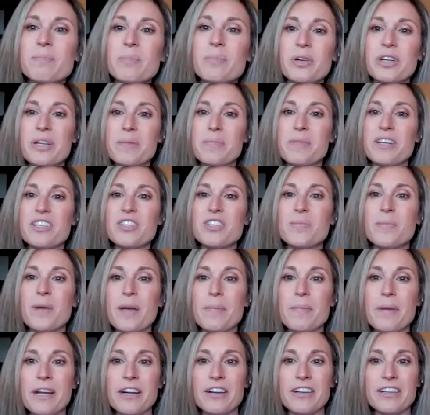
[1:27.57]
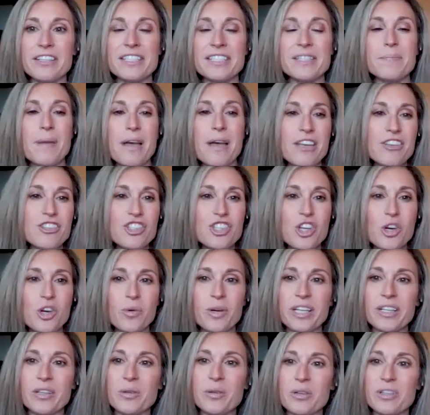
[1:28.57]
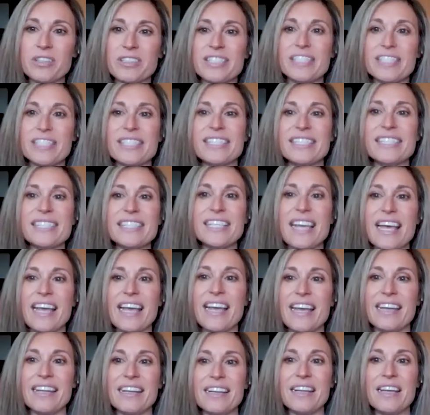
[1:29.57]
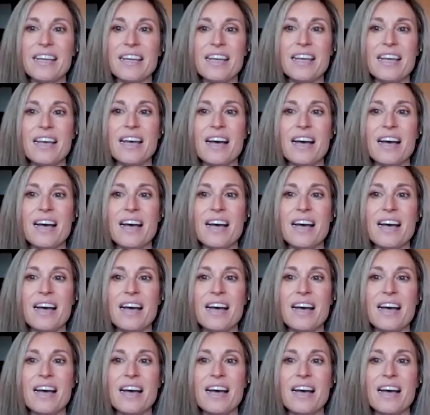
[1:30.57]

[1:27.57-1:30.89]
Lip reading: pretty much. My parents met showing horses, and